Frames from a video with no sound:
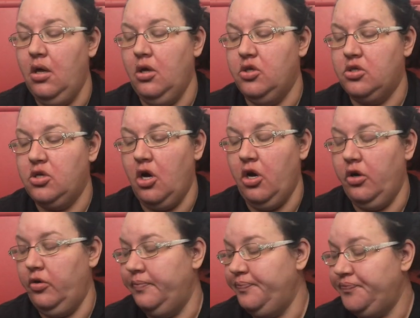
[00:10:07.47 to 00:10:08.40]

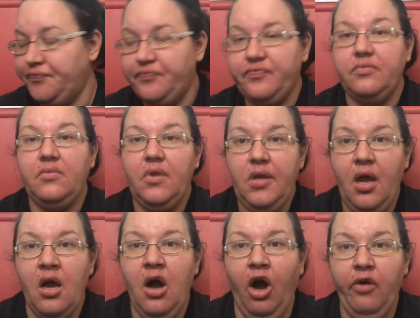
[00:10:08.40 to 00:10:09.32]
So
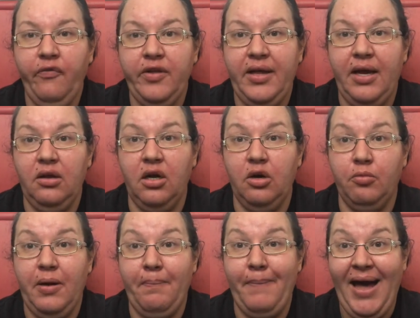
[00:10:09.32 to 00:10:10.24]
hopefully that'll help
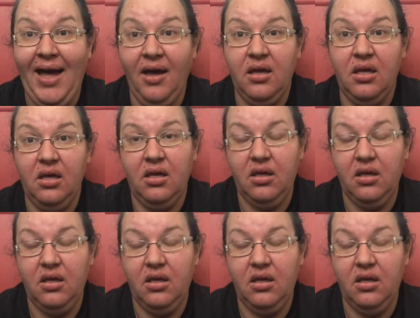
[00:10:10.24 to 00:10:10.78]
my back